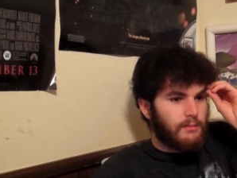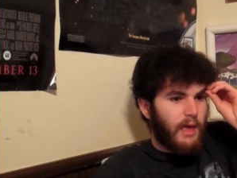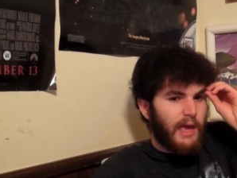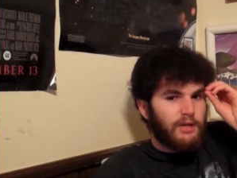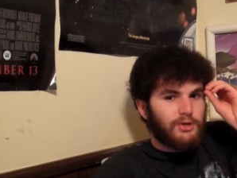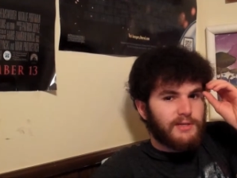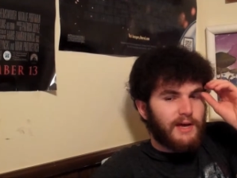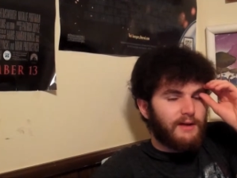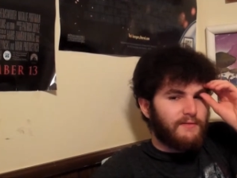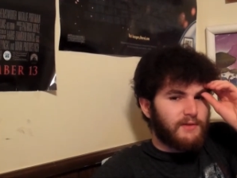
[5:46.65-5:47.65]
Angel's
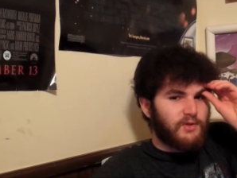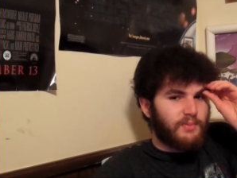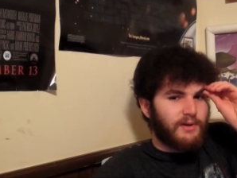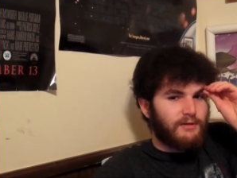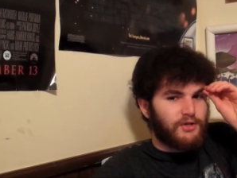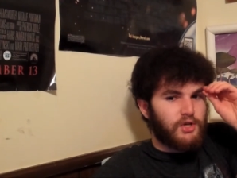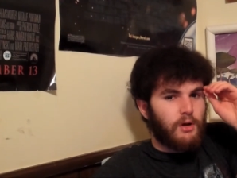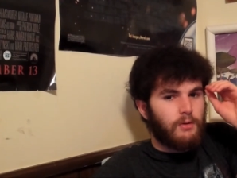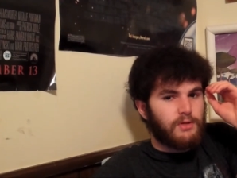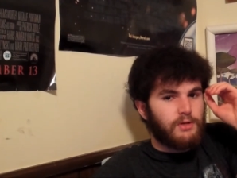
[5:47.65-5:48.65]
kind of a superhero
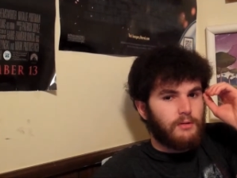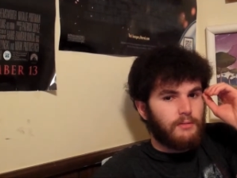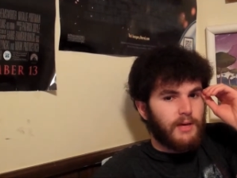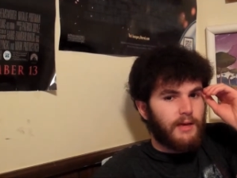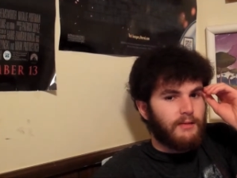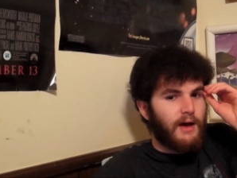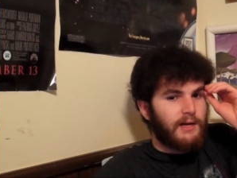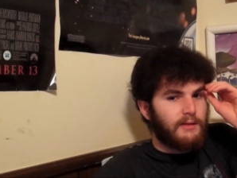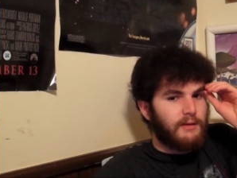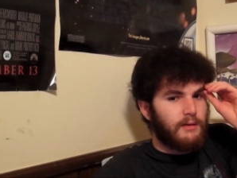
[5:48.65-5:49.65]
show, so Kate
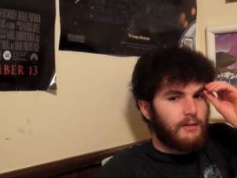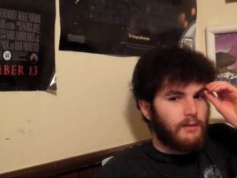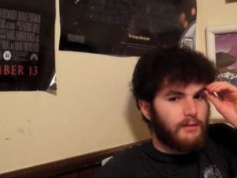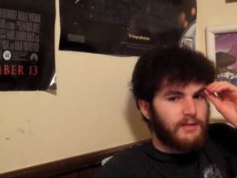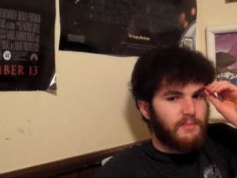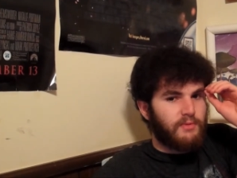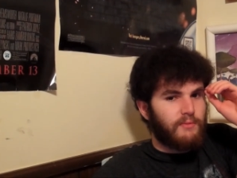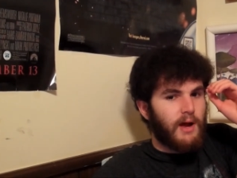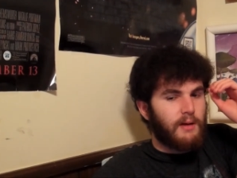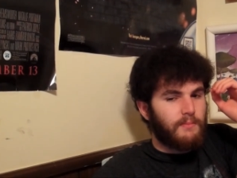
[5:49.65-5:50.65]
Lockley, Elisabeth
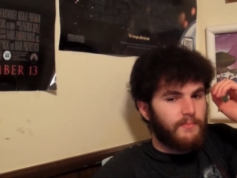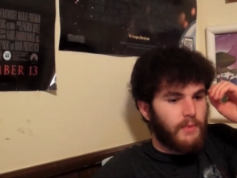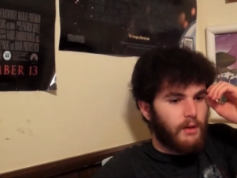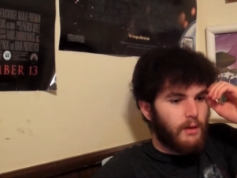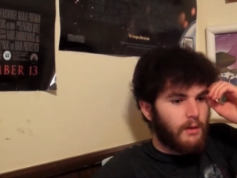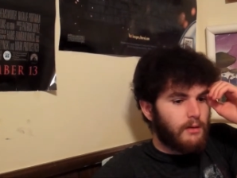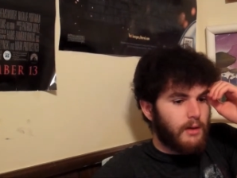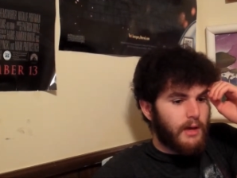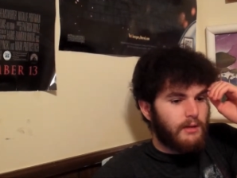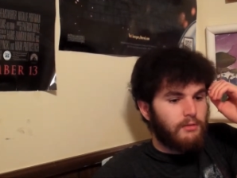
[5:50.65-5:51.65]
Röhm
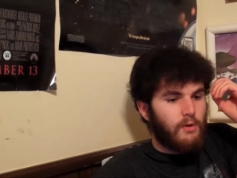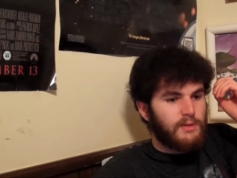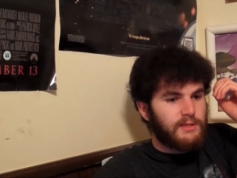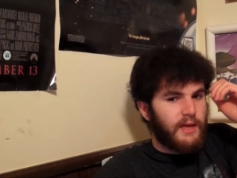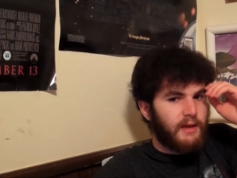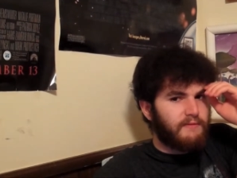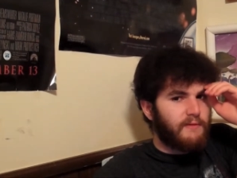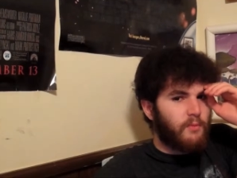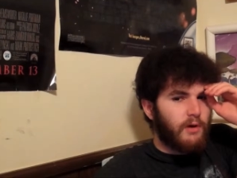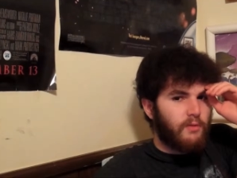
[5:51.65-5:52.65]
and Lois Lane
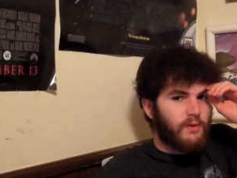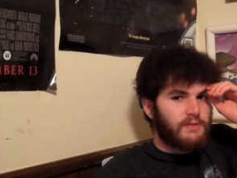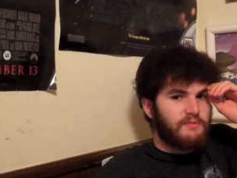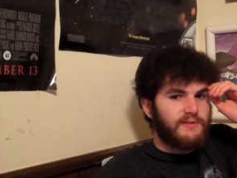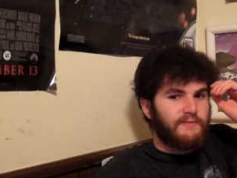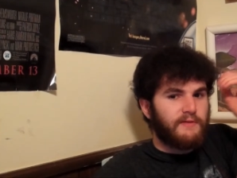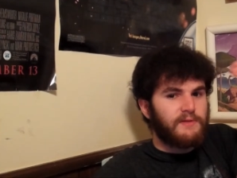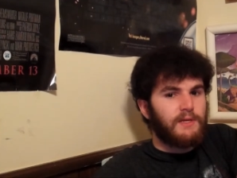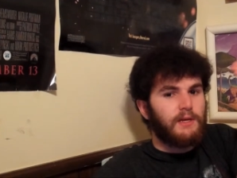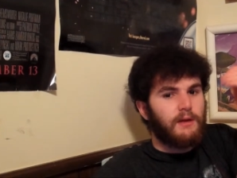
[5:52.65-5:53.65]
from one of the worst movies I've ever
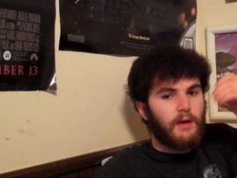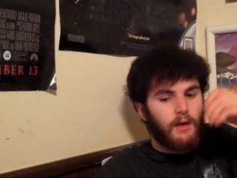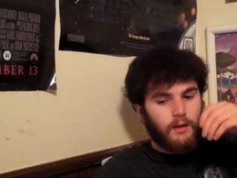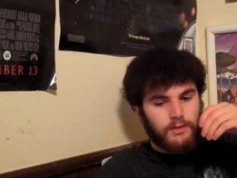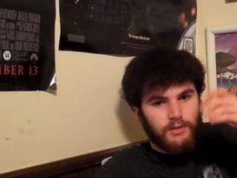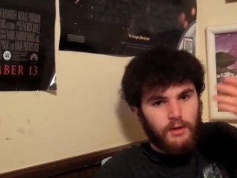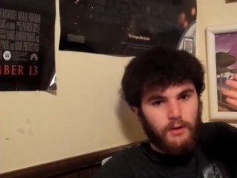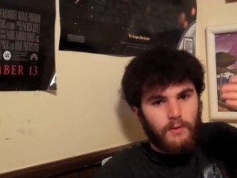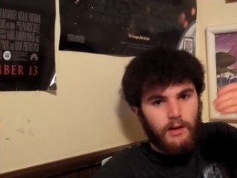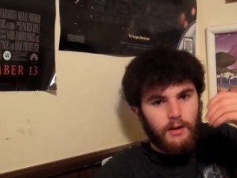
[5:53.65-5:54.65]
seen.
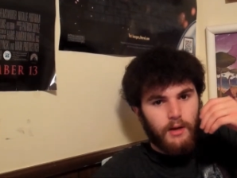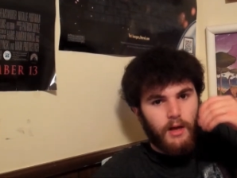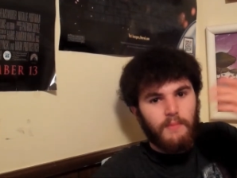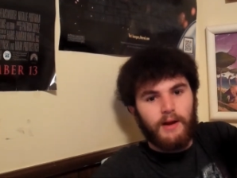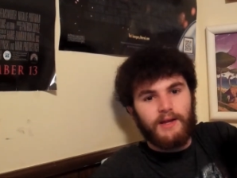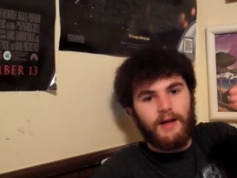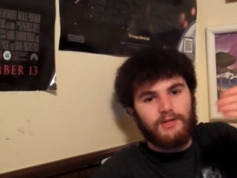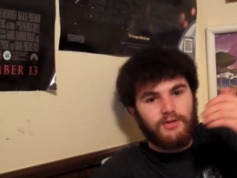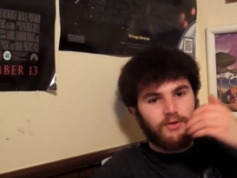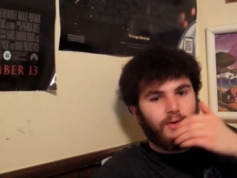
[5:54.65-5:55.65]
So, uh, American
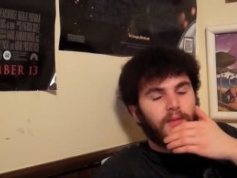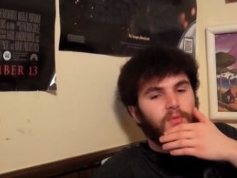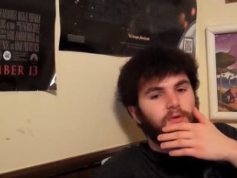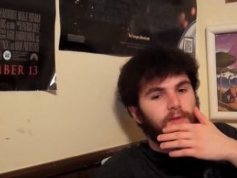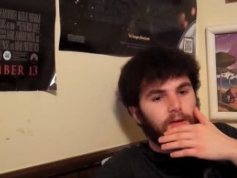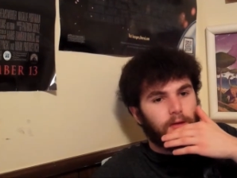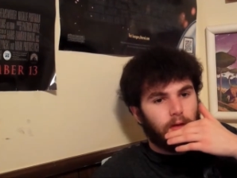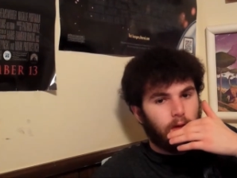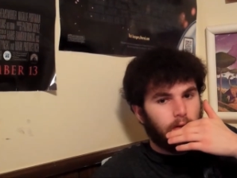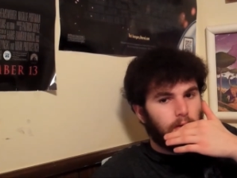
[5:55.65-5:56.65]
Hustle, great movie.
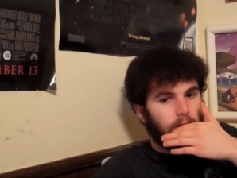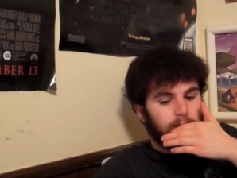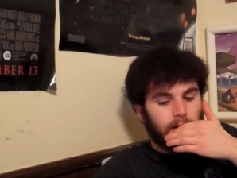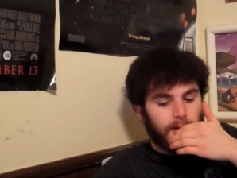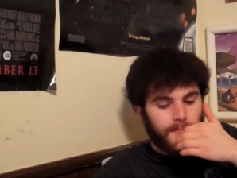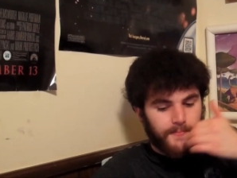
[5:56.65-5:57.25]
Okay?